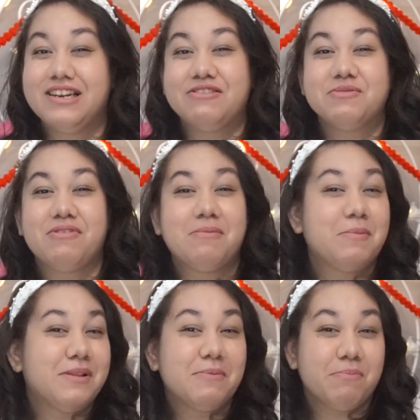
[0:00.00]
There's
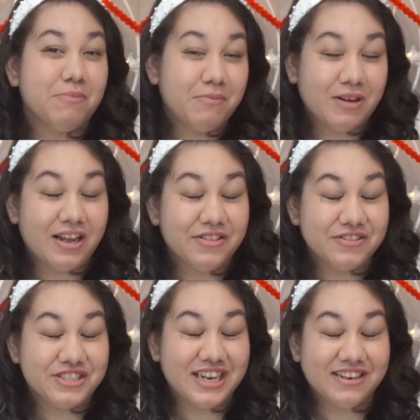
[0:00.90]
probably other
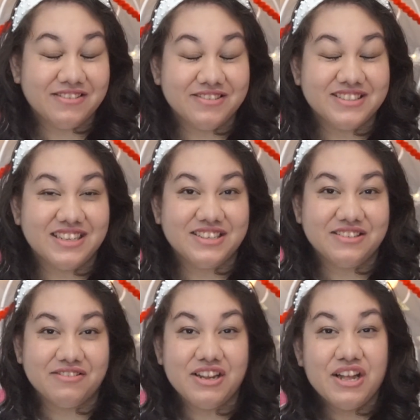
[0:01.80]
channels that
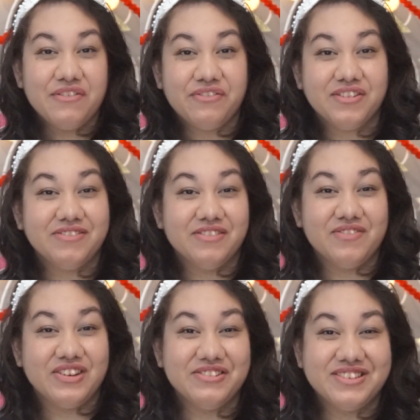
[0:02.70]
do full
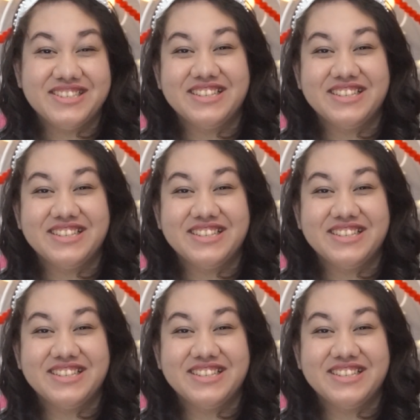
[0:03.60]
reviews.